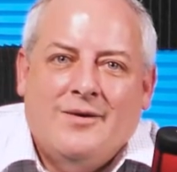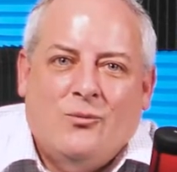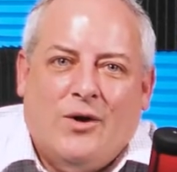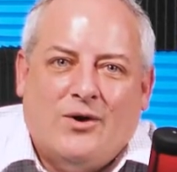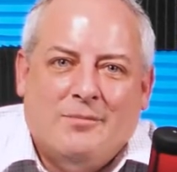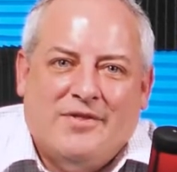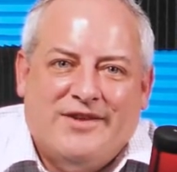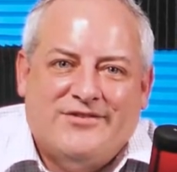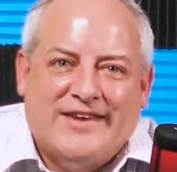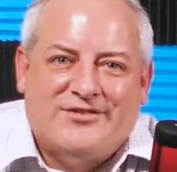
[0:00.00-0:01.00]
Welcome to
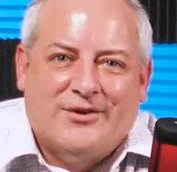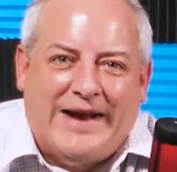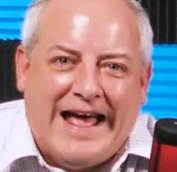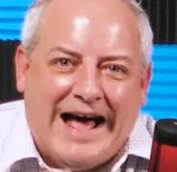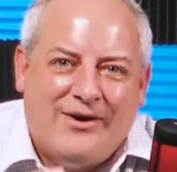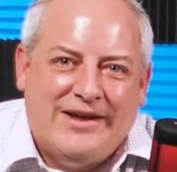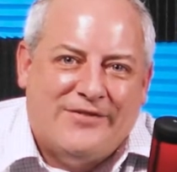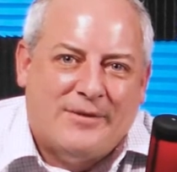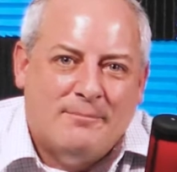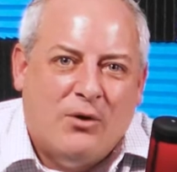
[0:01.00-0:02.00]
this session on how to
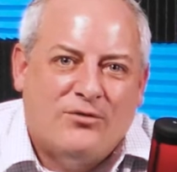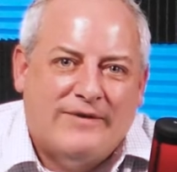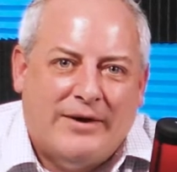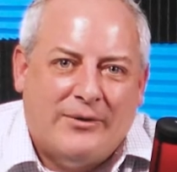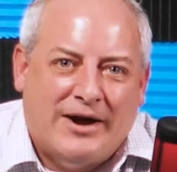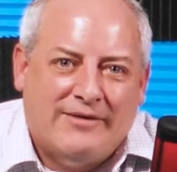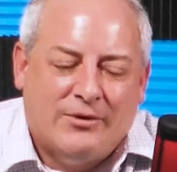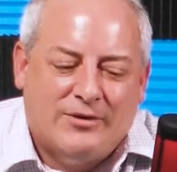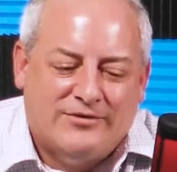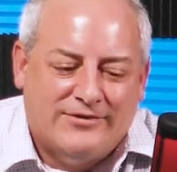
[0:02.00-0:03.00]
get the most value out of
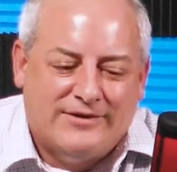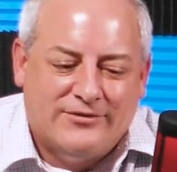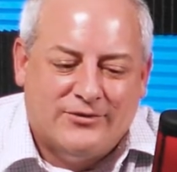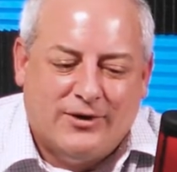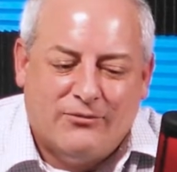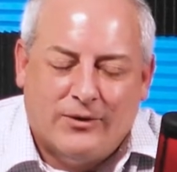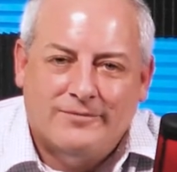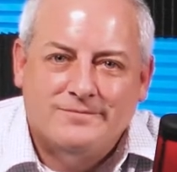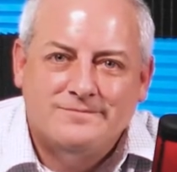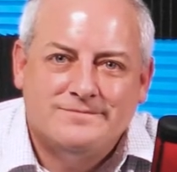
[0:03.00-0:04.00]
your existing software.
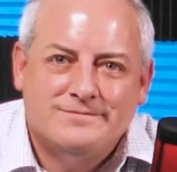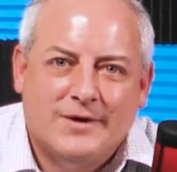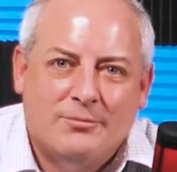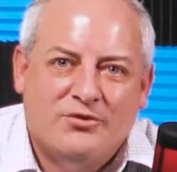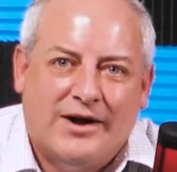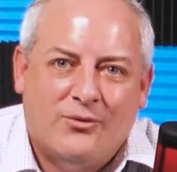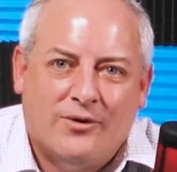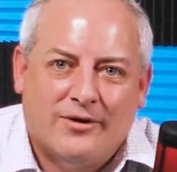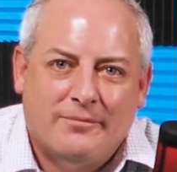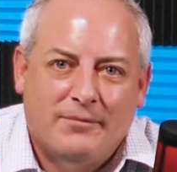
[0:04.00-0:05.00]
I'm John
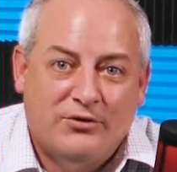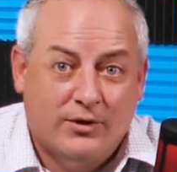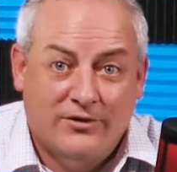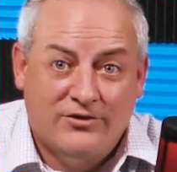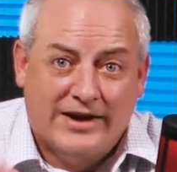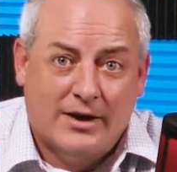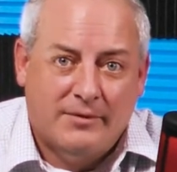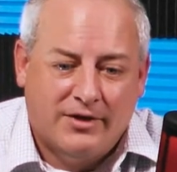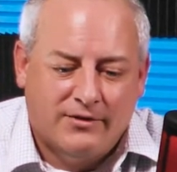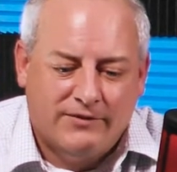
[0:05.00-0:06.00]
Horner. Be sure to check out
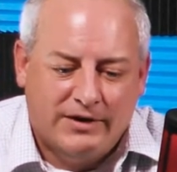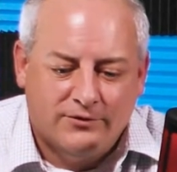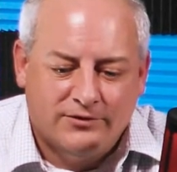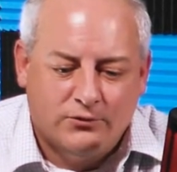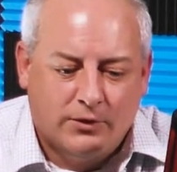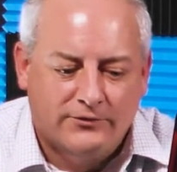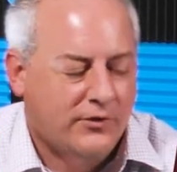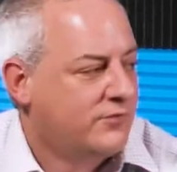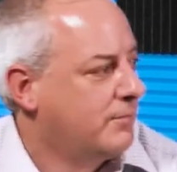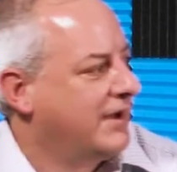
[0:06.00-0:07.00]
my other videos as well as
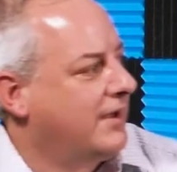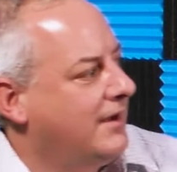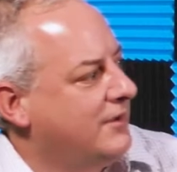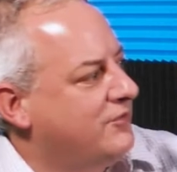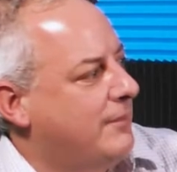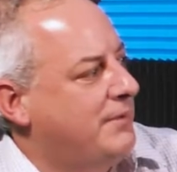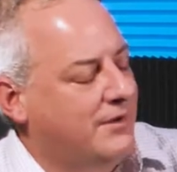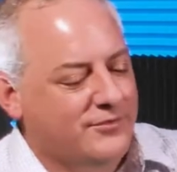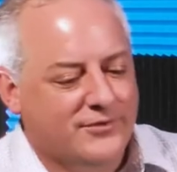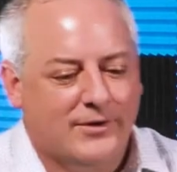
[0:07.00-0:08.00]
those from my colleague JP
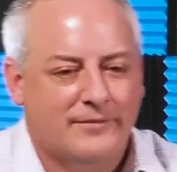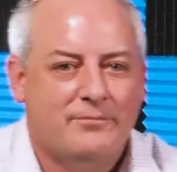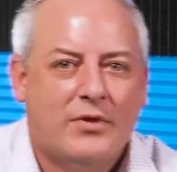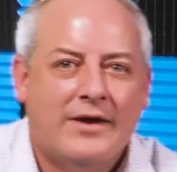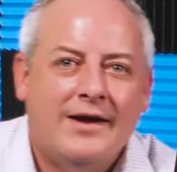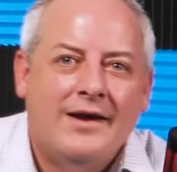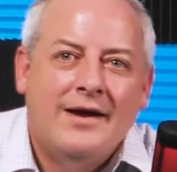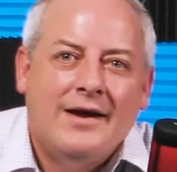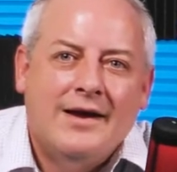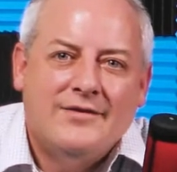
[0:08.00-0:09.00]
Lessard.
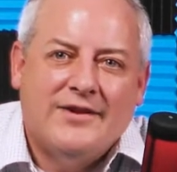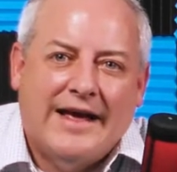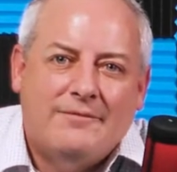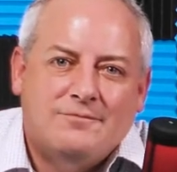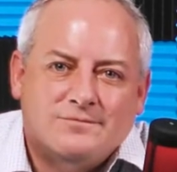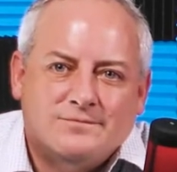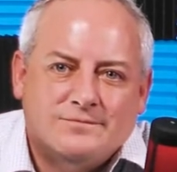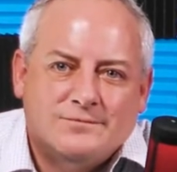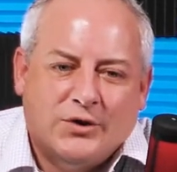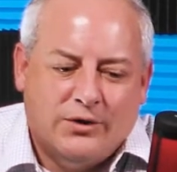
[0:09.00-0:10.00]
Today, I'm
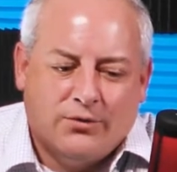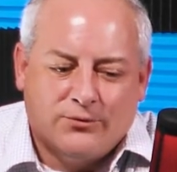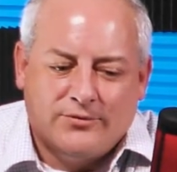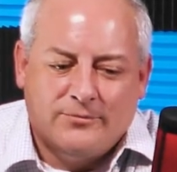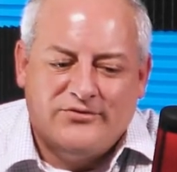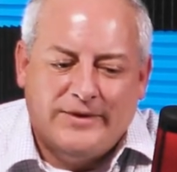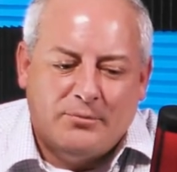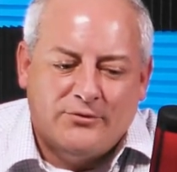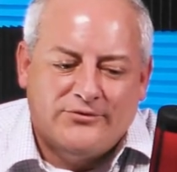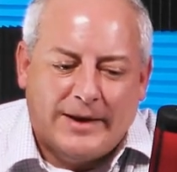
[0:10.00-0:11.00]
going to go through some
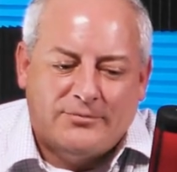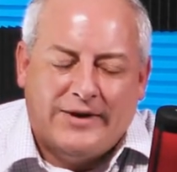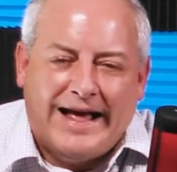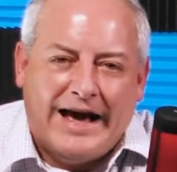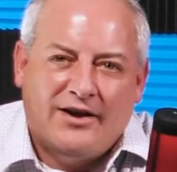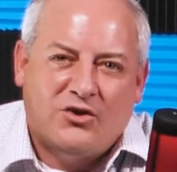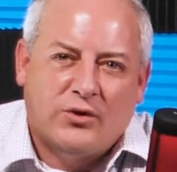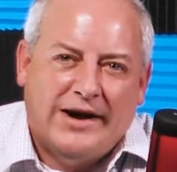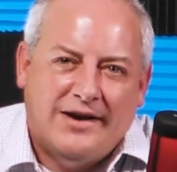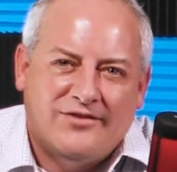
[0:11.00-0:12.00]
simple steps on how to
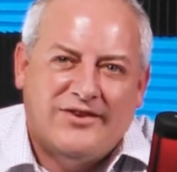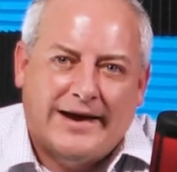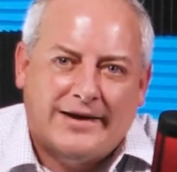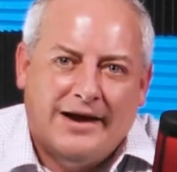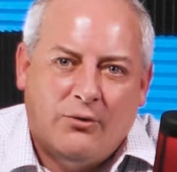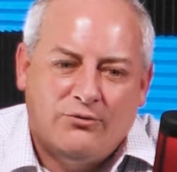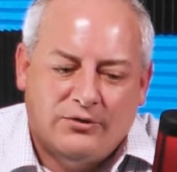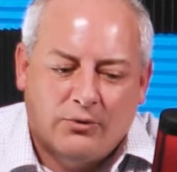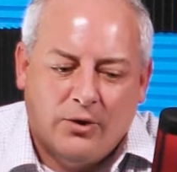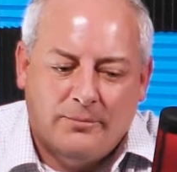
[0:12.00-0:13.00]
create a technology
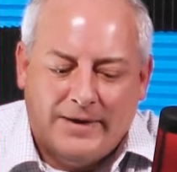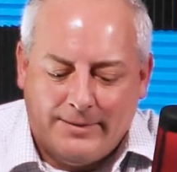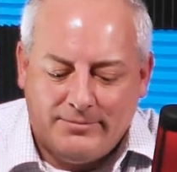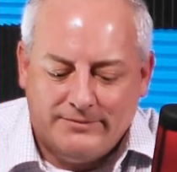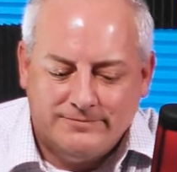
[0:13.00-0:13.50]
roadmap.